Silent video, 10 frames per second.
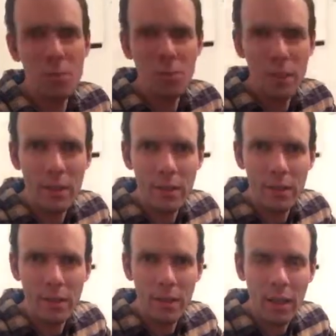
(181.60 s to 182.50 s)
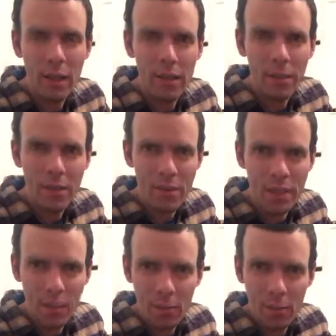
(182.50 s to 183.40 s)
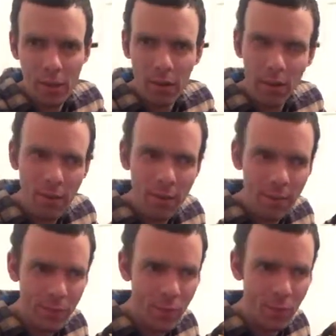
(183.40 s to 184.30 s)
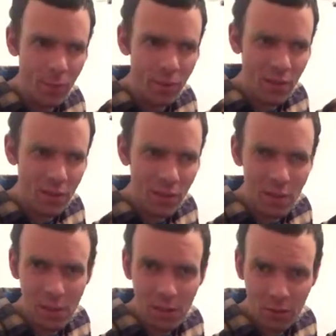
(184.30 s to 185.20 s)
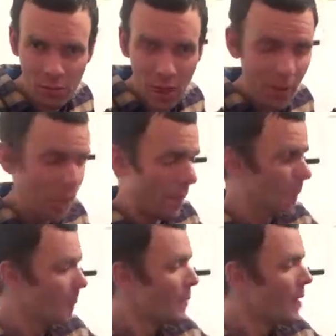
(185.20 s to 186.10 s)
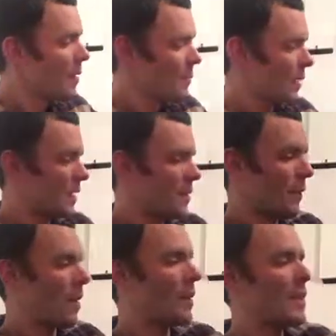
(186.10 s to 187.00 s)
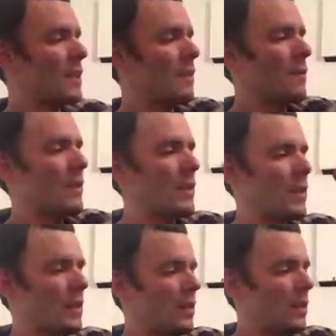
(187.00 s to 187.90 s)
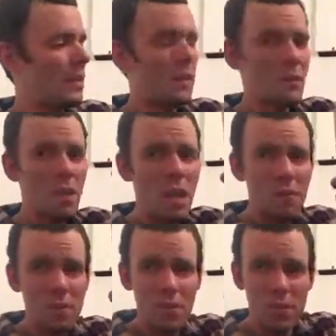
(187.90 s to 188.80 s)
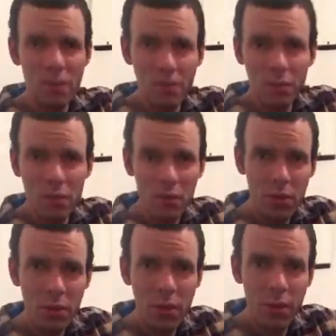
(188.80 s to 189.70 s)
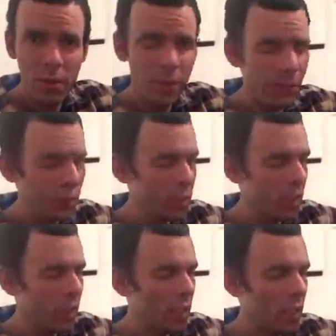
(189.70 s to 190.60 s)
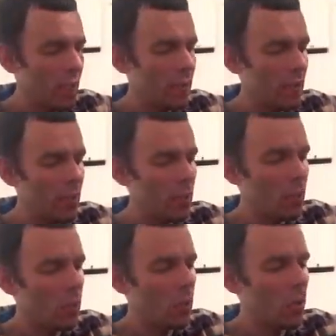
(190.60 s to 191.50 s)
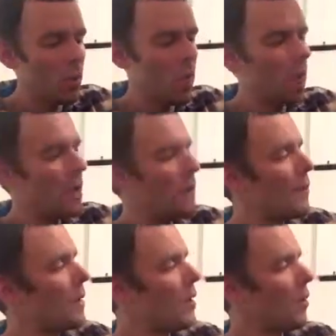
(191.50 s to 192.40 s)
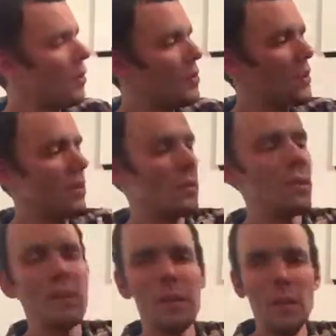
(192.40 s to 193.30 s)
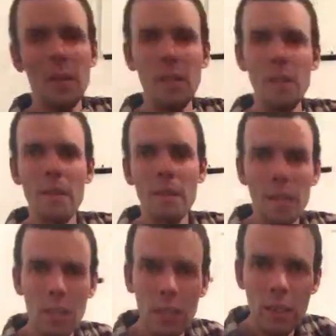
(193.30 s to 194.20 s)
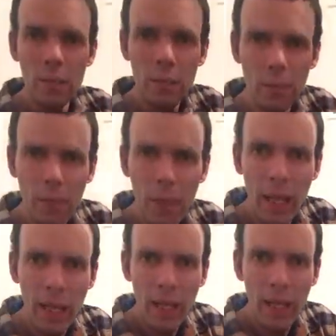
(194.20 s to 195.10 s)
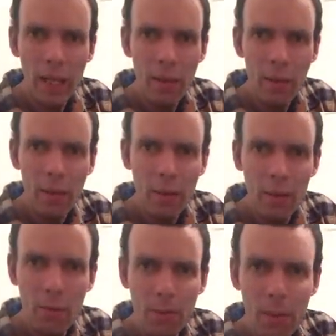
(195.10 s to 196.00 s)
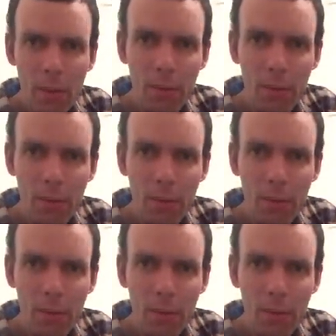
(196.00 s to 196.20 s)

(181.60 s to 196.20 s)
to it that I resonated with, that was a sentimental value. But as far as the craftsmanship is concerned, it had that floor here, also the peg here where you